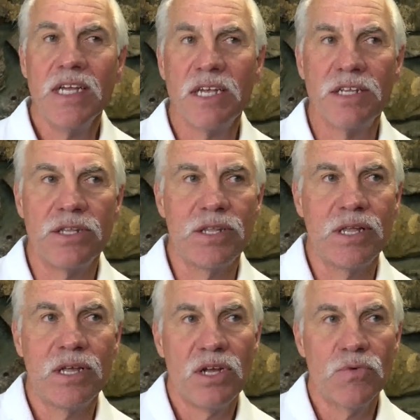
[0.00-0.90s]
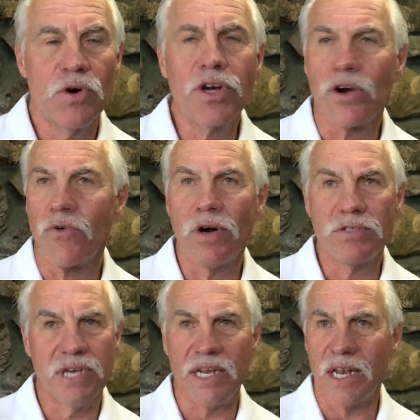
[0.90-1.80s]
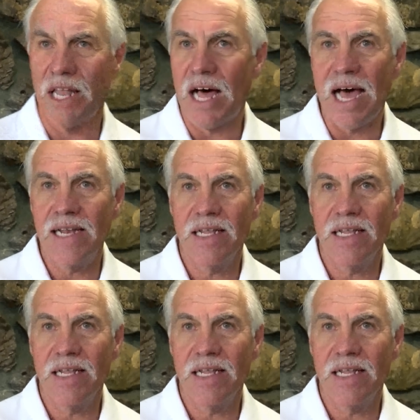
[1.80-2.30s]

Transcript: And we're going to rotate a lot.